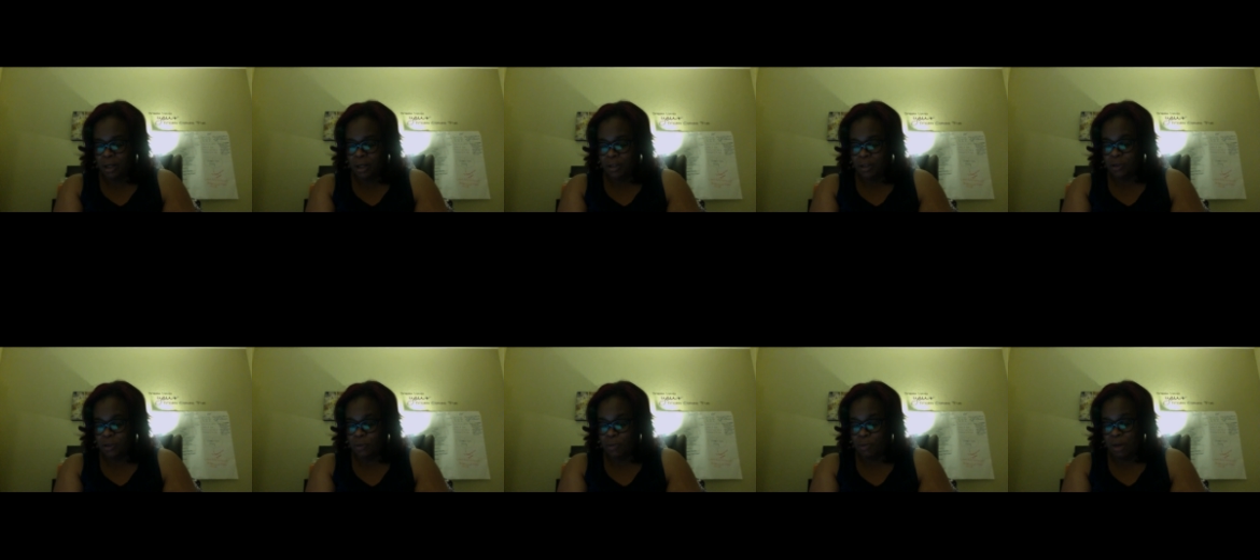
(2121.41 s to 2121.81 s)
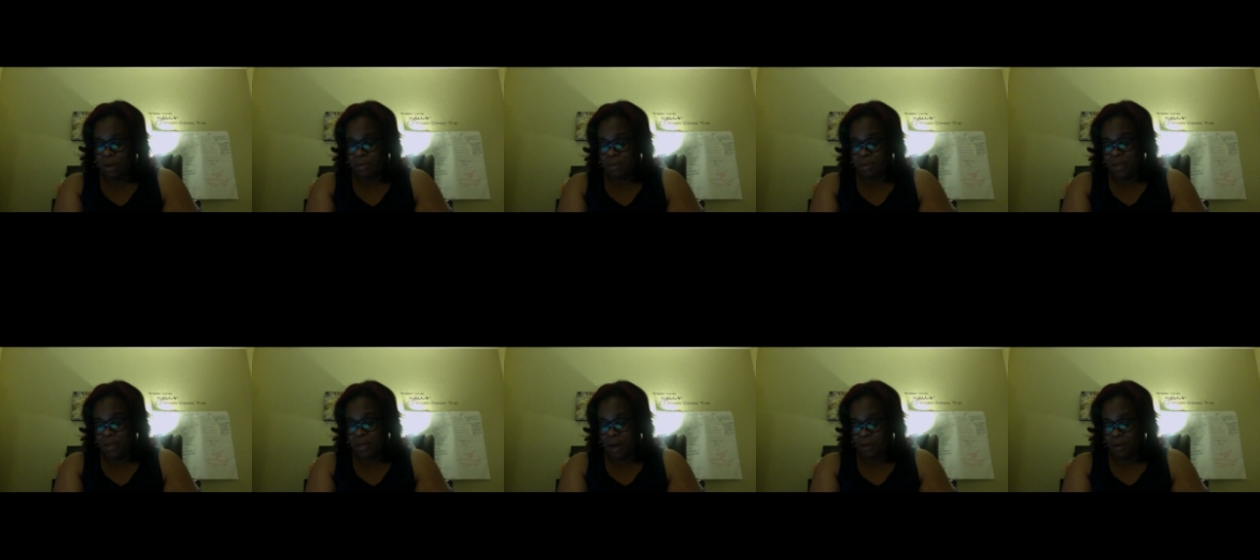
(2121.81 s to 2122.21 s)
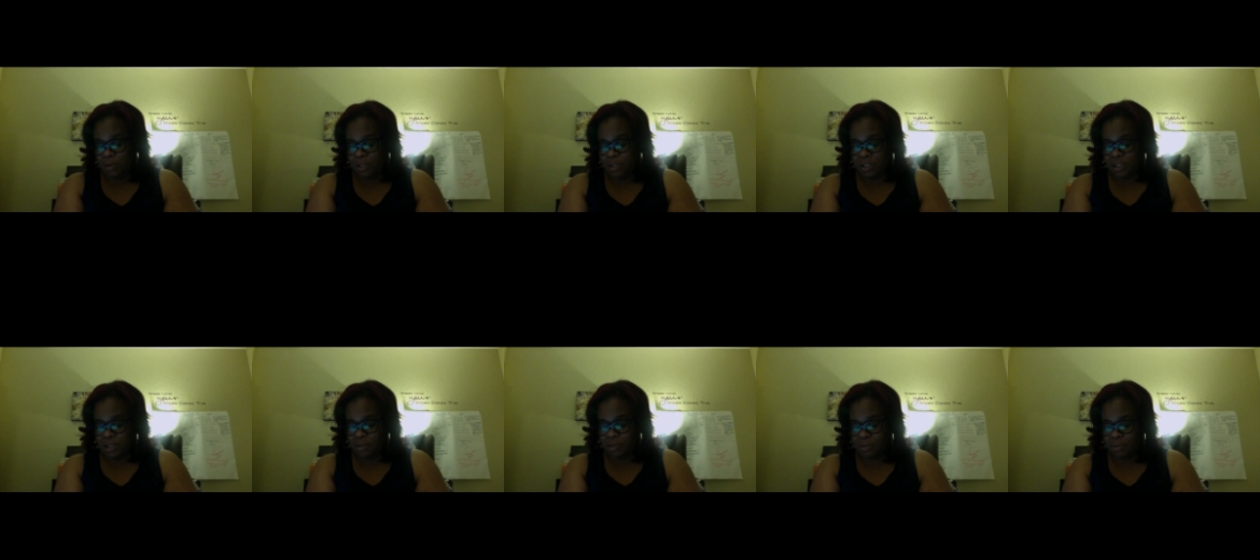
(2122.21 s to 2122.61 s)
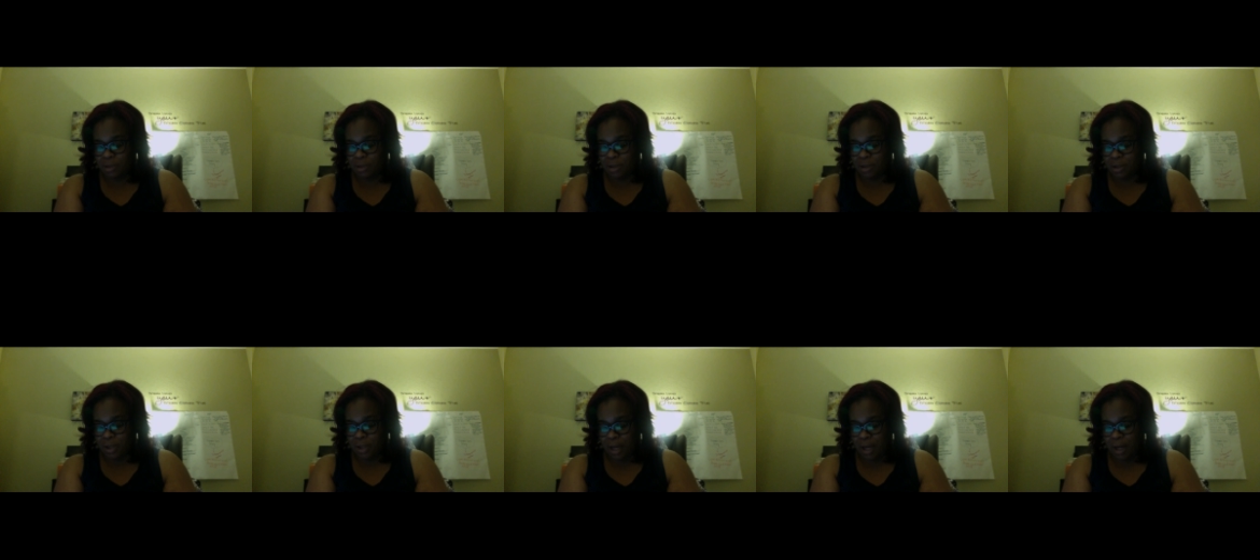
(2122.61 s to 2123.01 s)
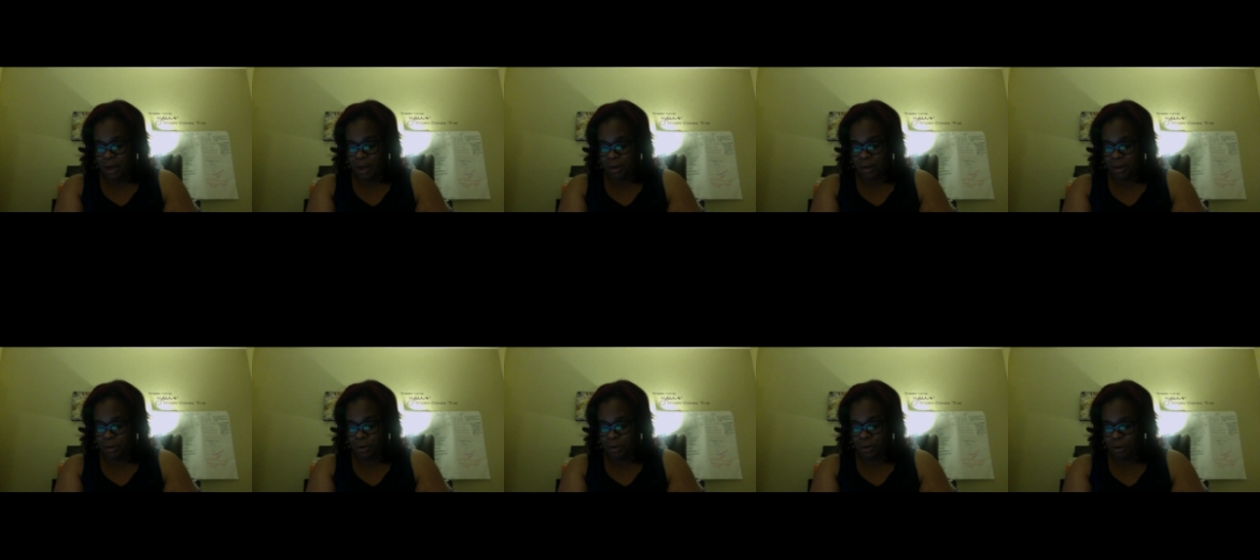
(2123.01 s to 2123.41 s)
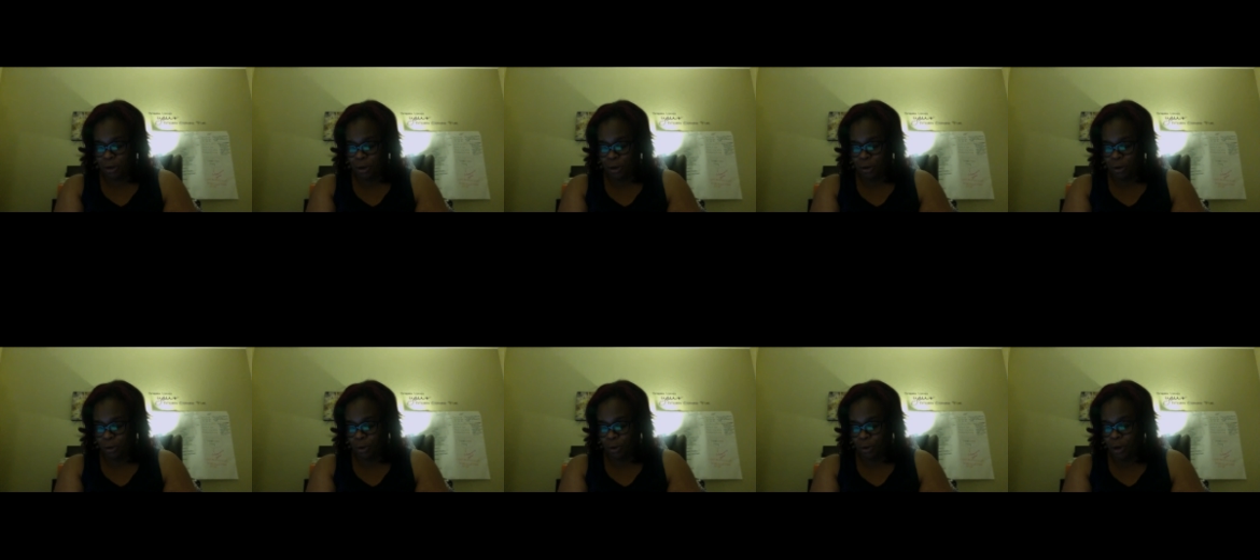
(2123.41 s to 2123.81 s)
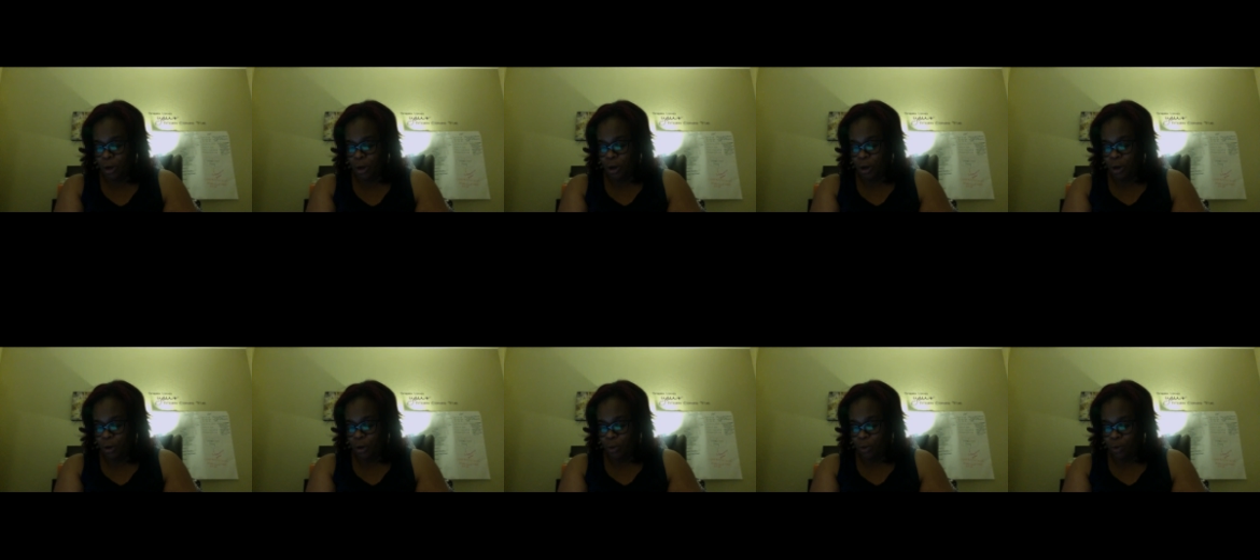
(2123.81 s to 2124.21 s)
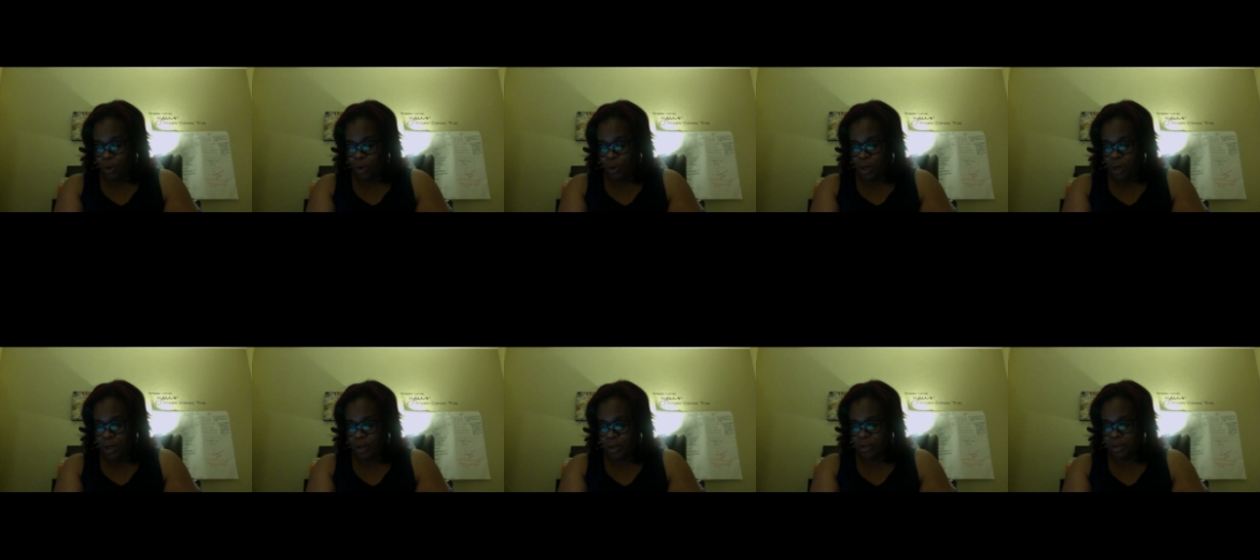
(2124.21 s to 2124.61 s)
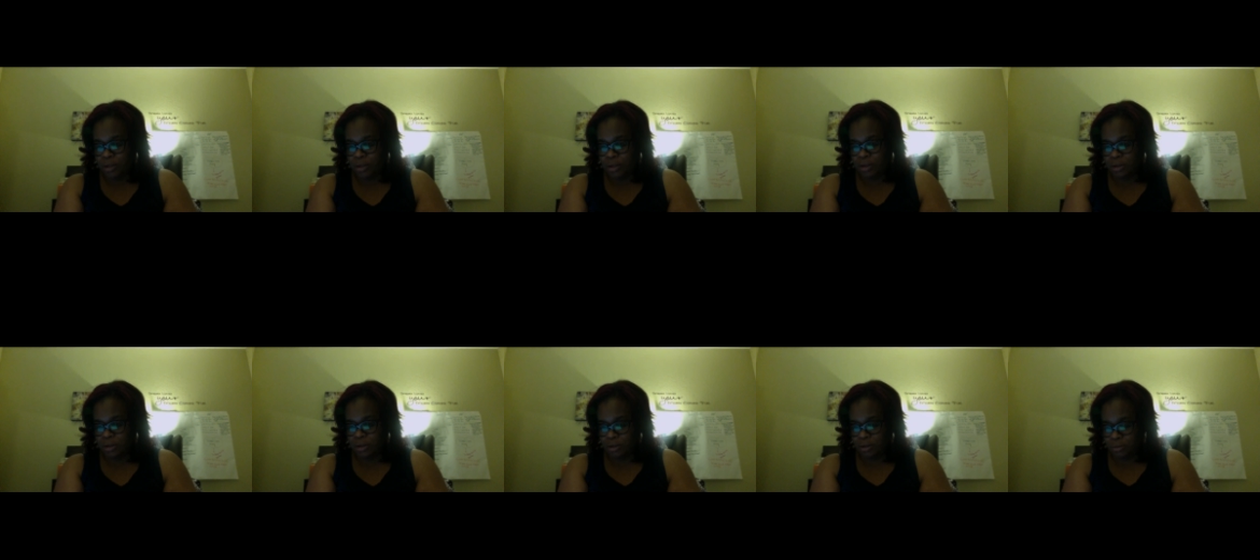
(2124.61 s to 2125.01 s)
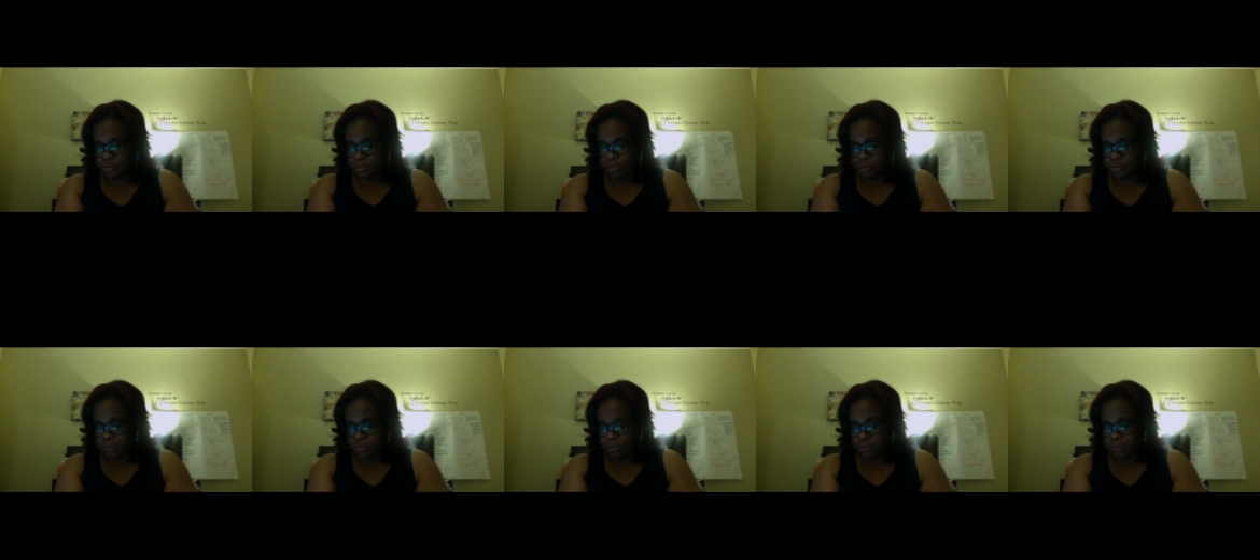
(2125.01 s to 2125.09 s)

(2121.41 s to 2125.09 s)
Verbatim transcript: So maybe that was something that, you know, was